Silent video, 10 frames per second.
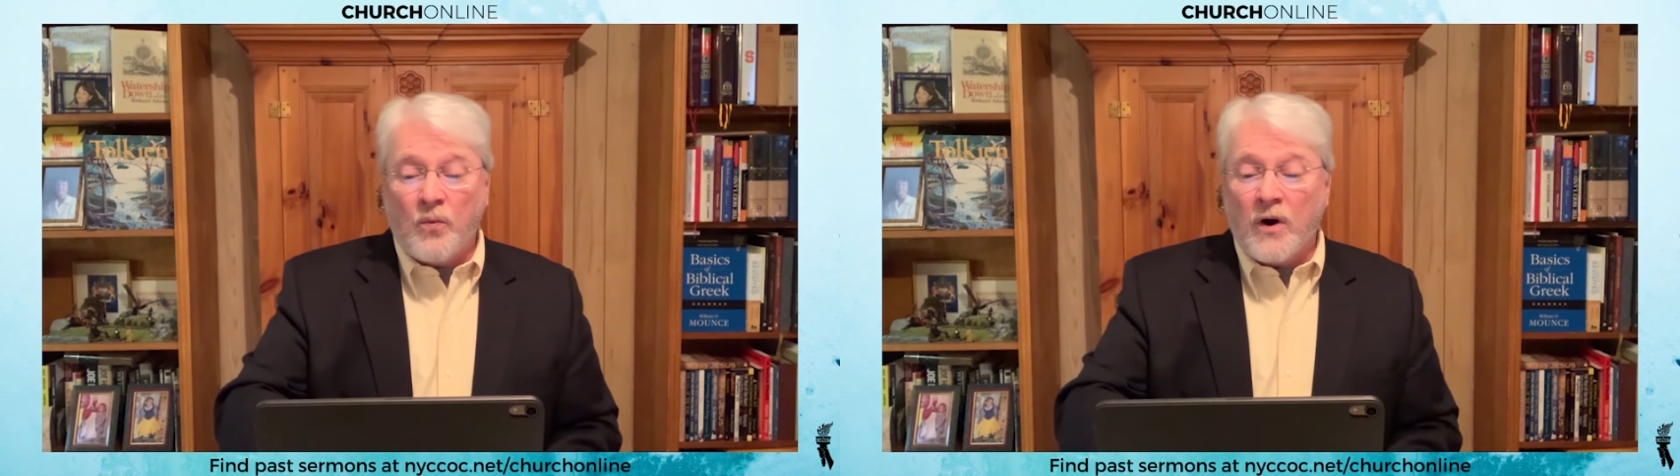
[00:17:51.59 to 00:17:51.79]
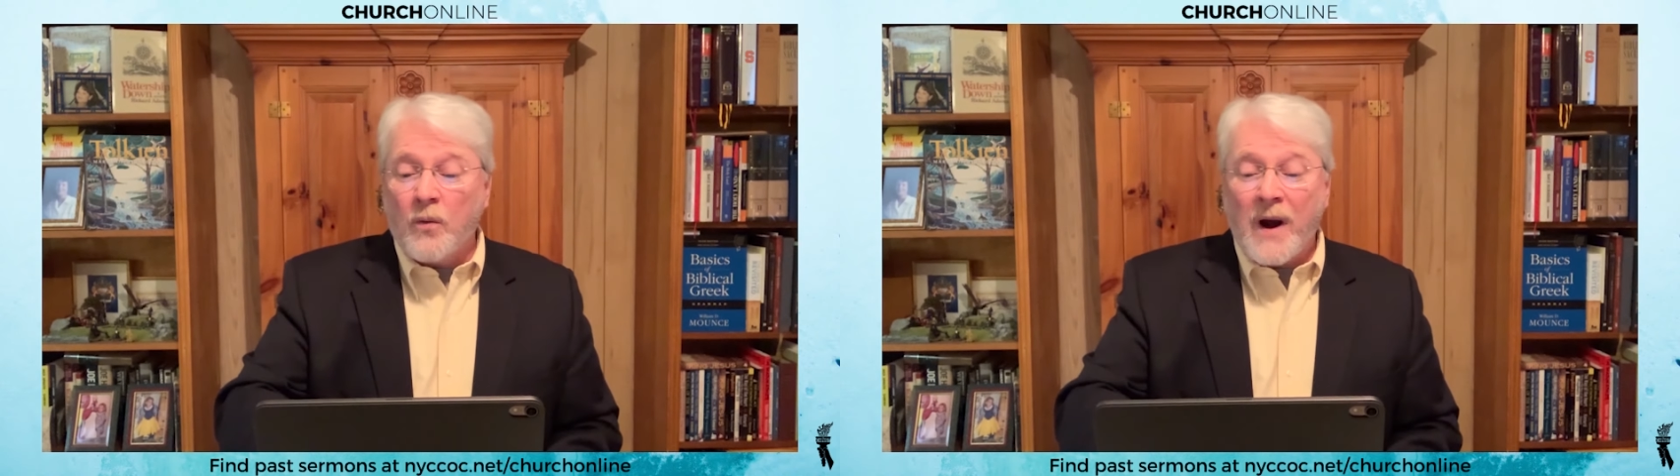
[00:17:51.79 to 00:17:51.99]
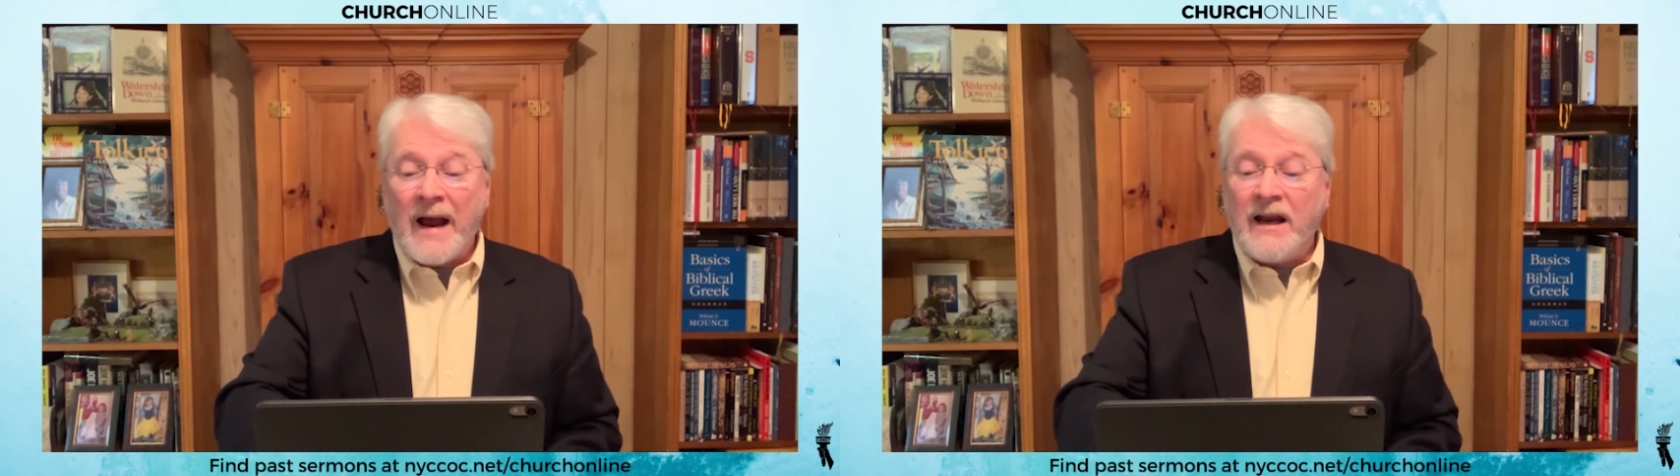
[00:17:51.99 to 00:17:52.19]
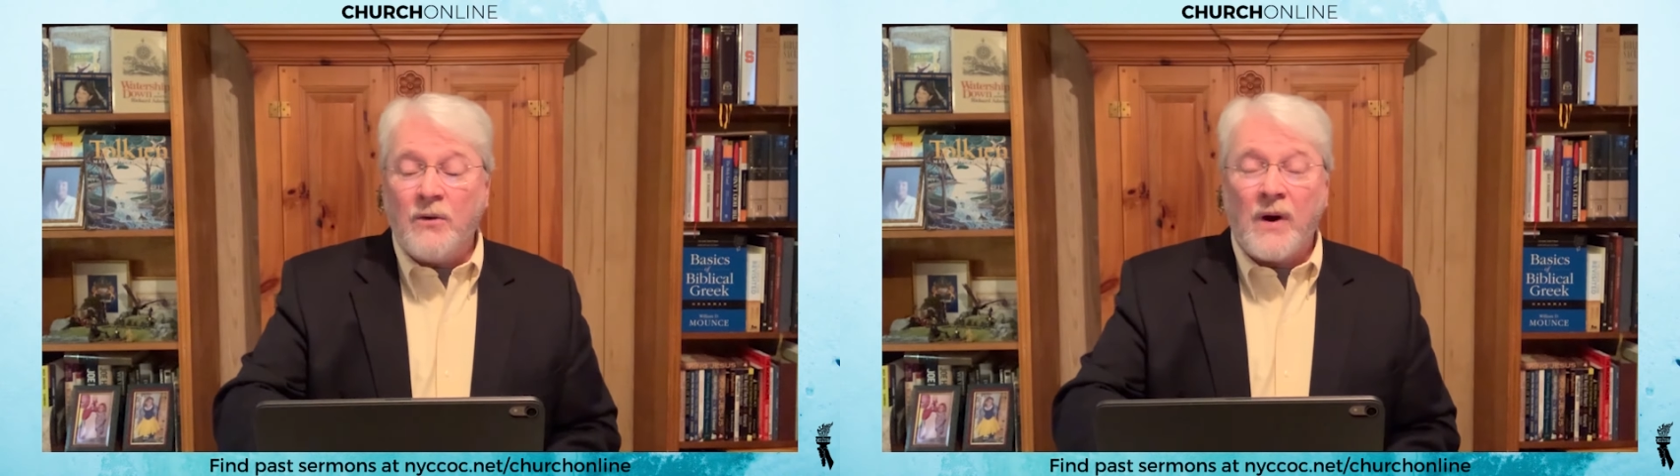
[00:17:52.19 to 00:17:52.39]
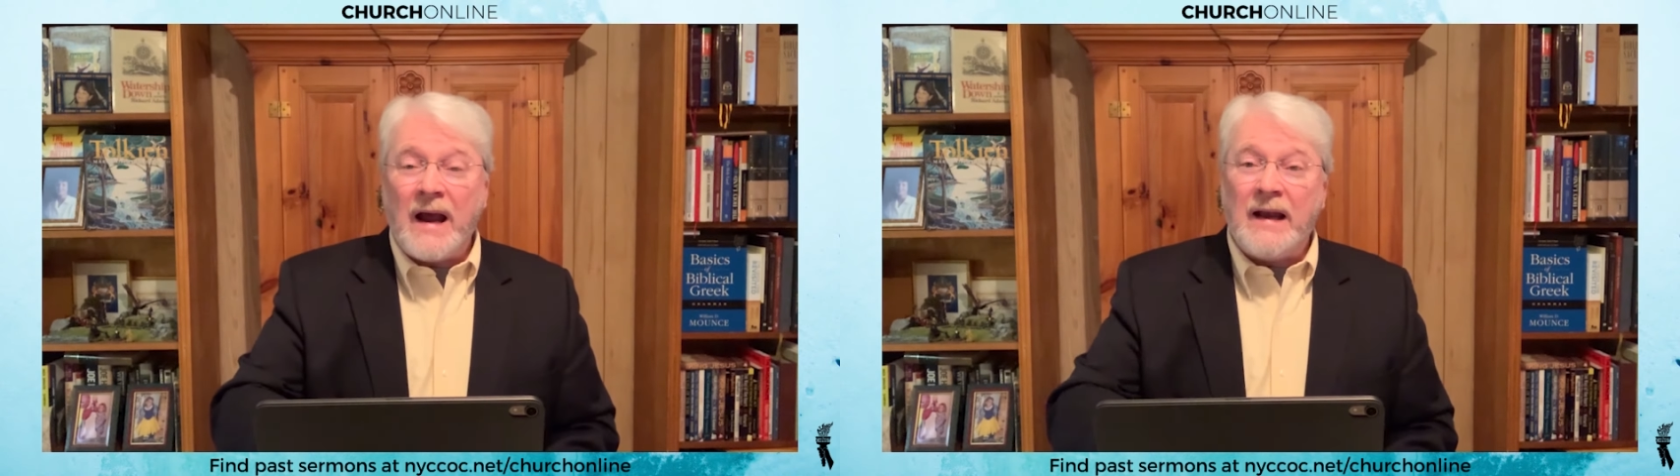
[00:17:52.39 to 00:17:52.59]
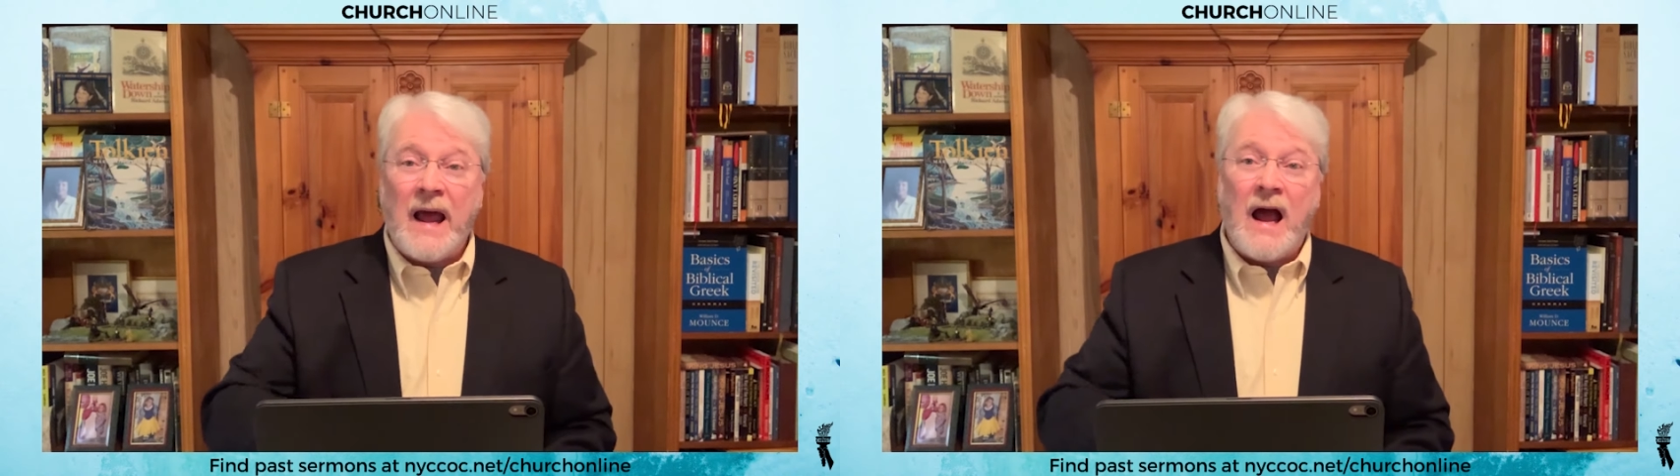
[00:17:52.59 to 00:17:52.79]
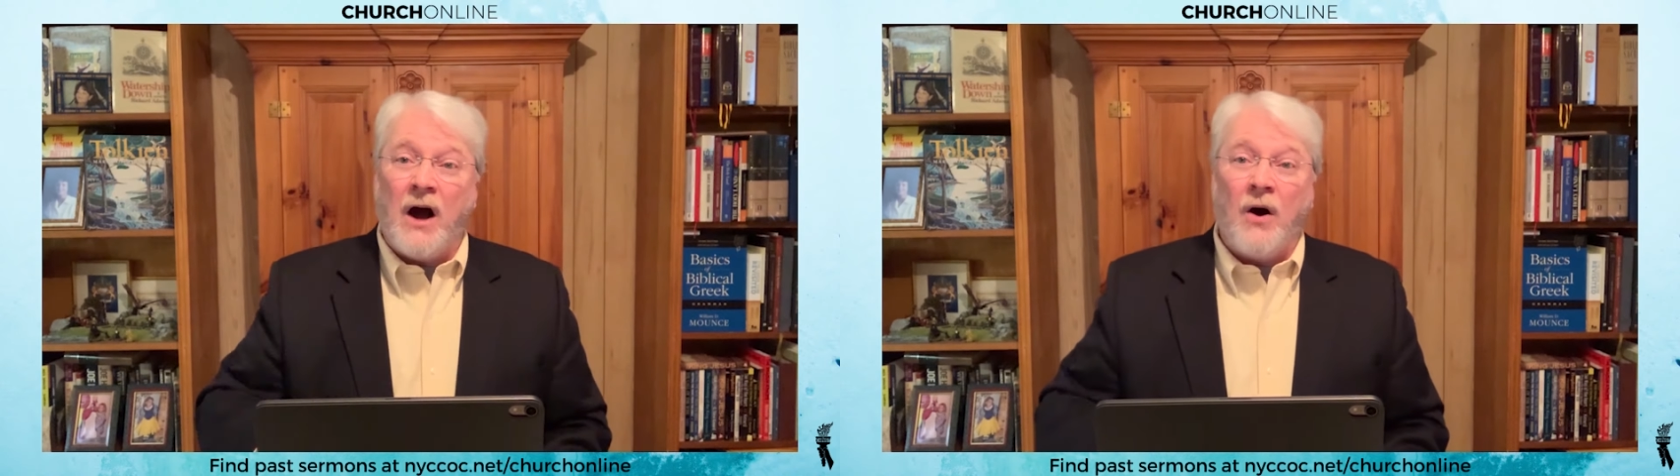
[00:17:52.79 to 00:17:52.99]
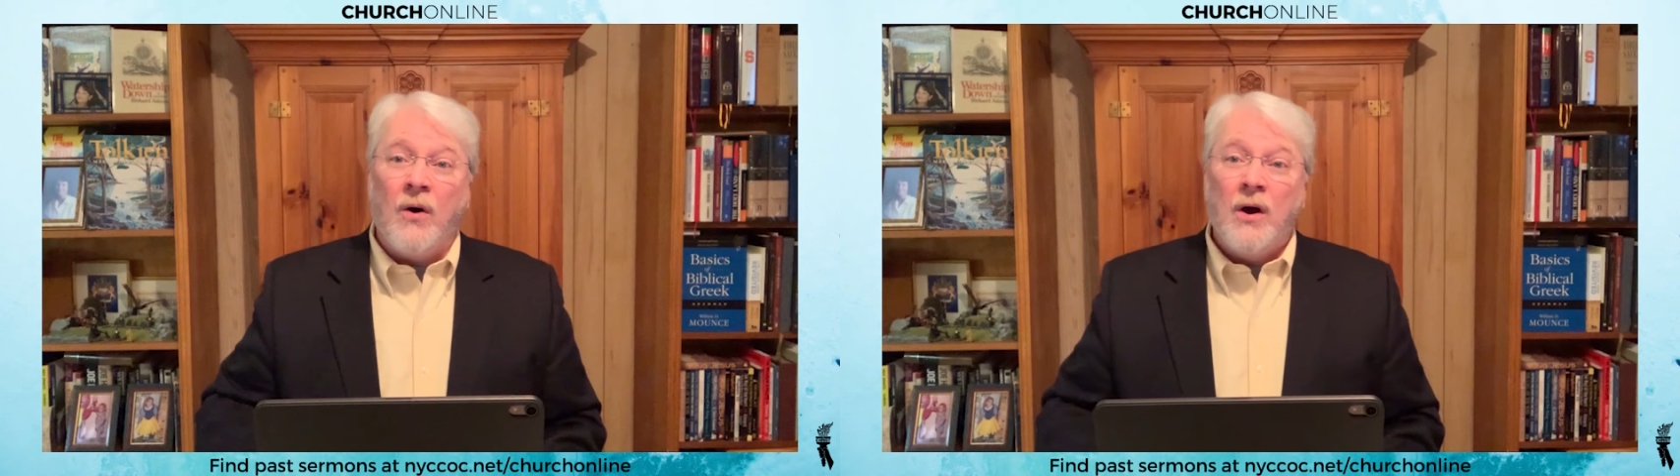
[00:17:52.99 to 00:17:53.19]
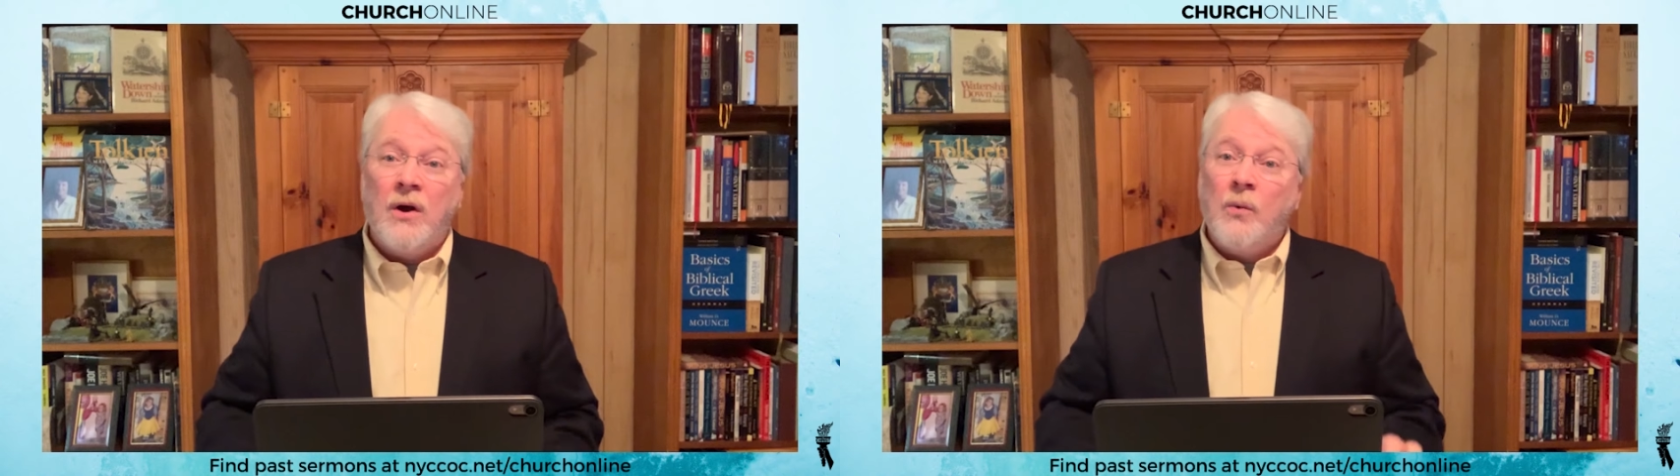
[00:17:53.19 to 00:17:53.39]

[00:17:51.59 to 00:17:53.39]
we're writing right now.